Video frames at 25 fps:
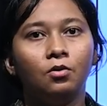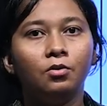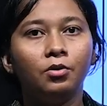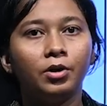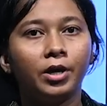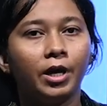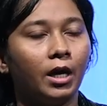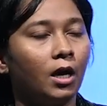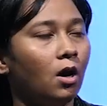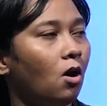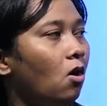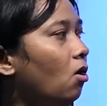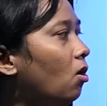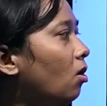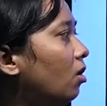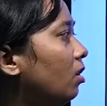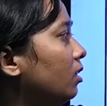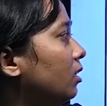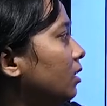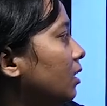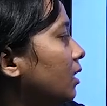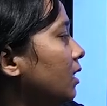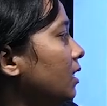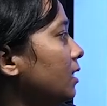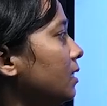okay,
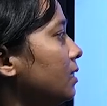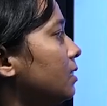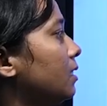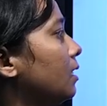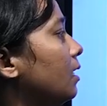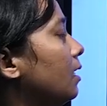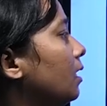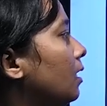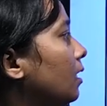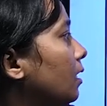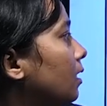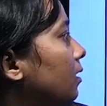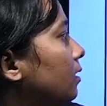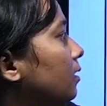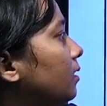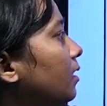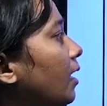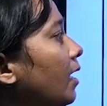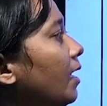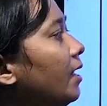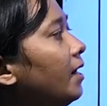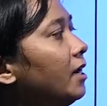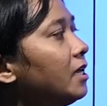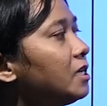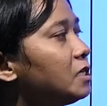all these
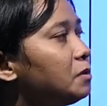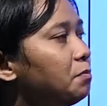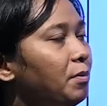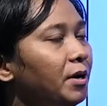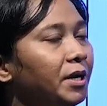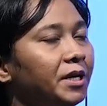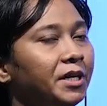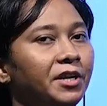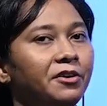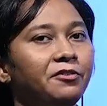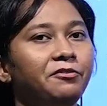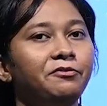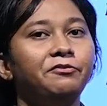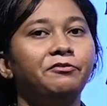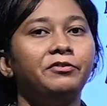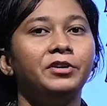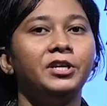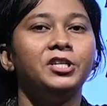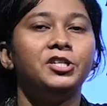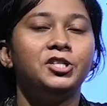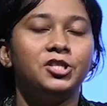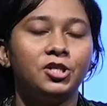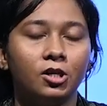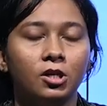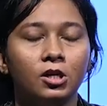their respective
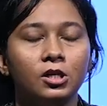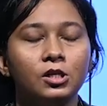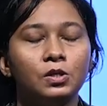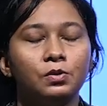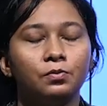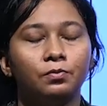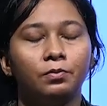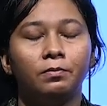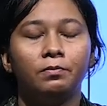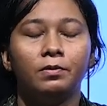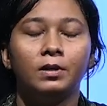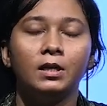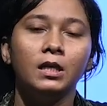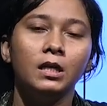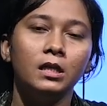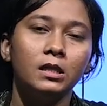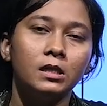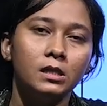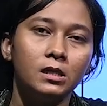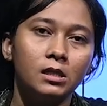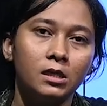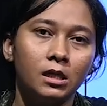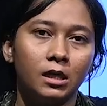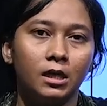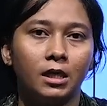features we will
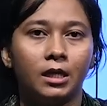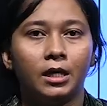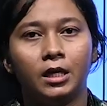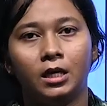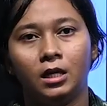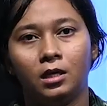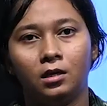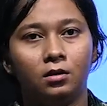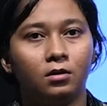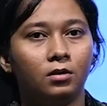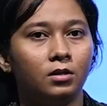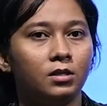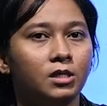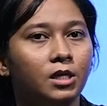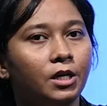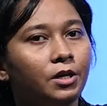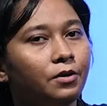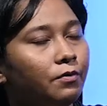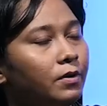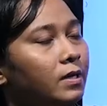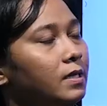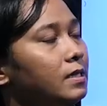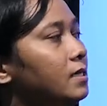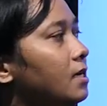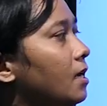study here
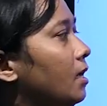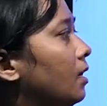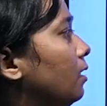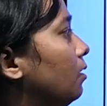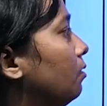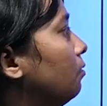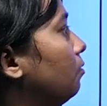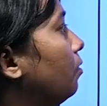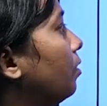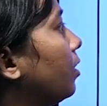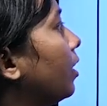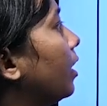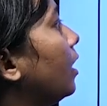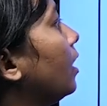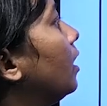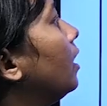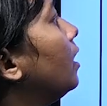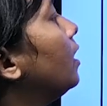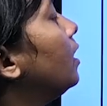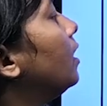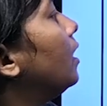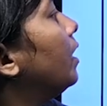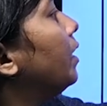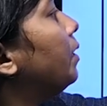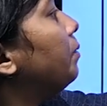sequentially, okay,
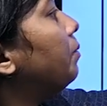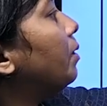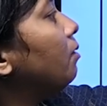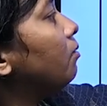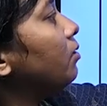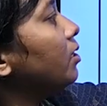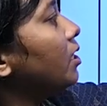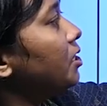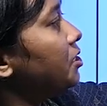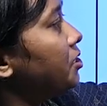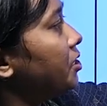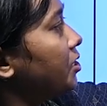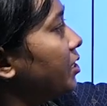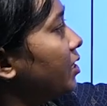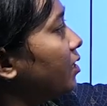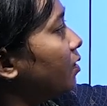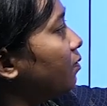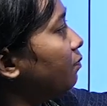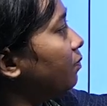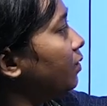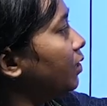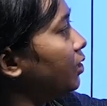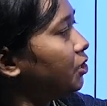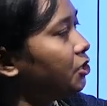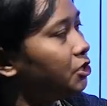about their general
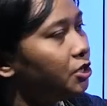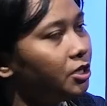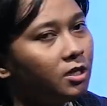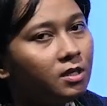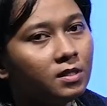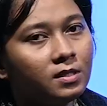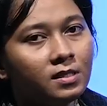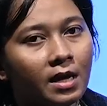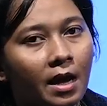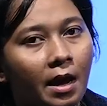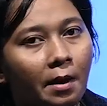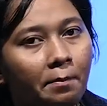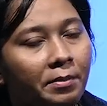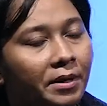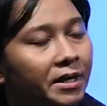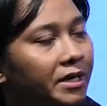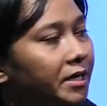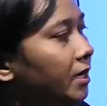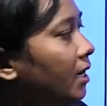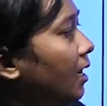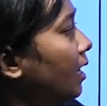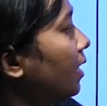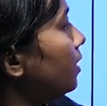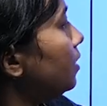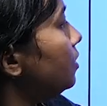features,
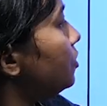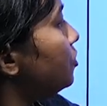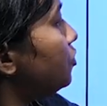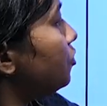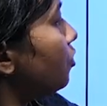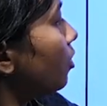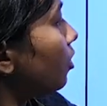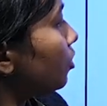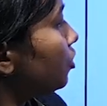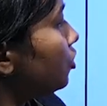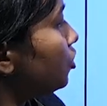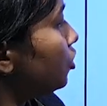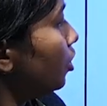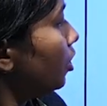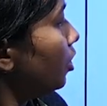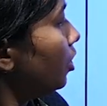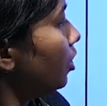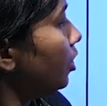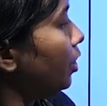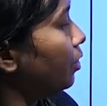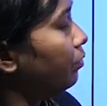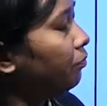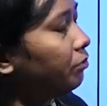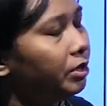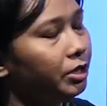habitat, structure,
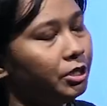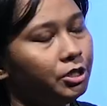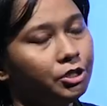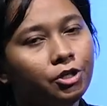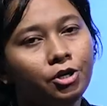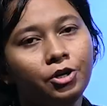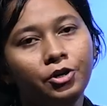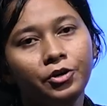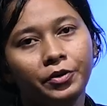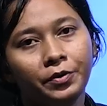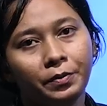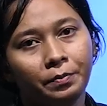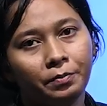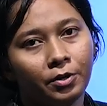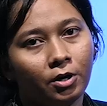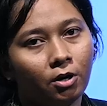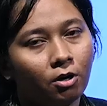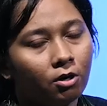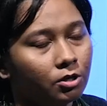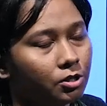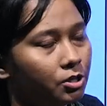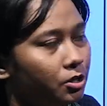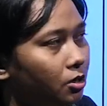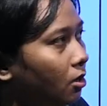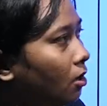nutrition,
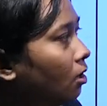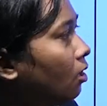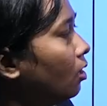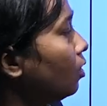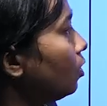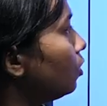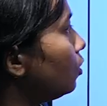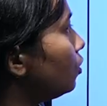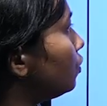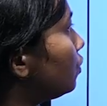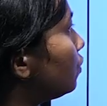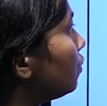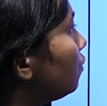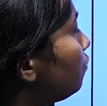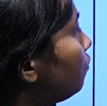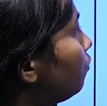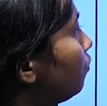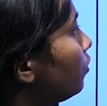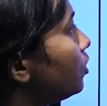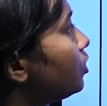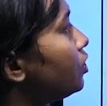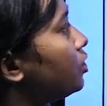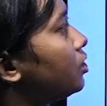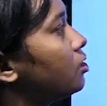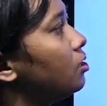reproduction. So
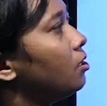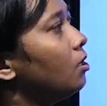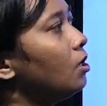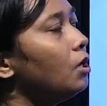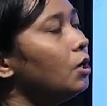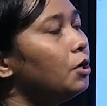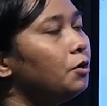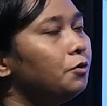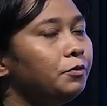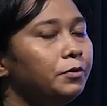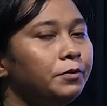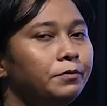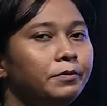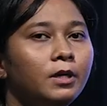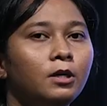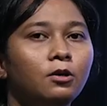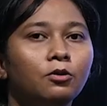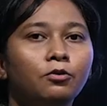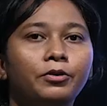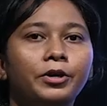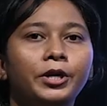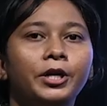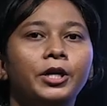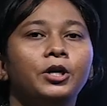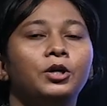first we will
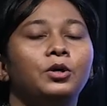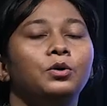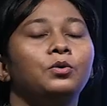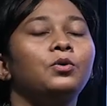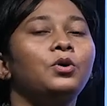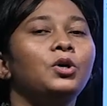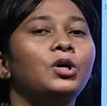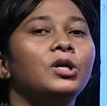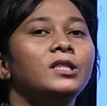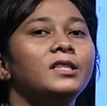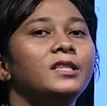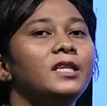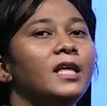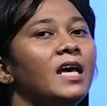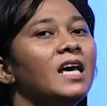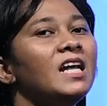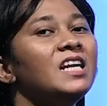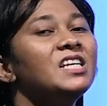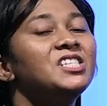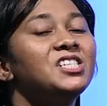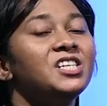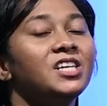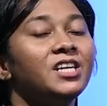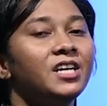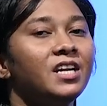look into
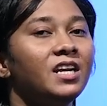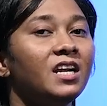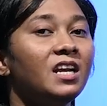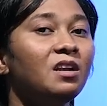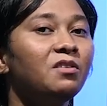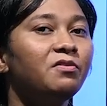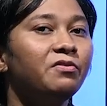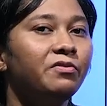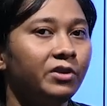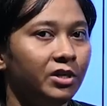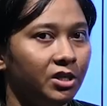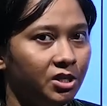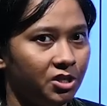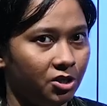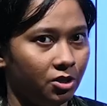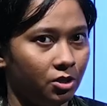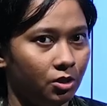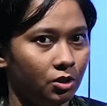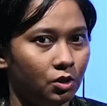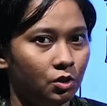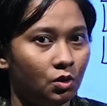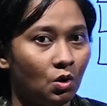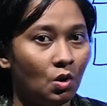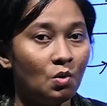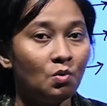their general
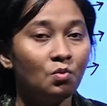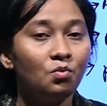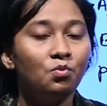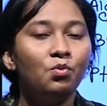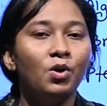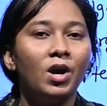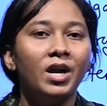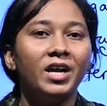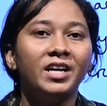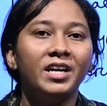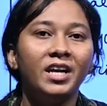features. What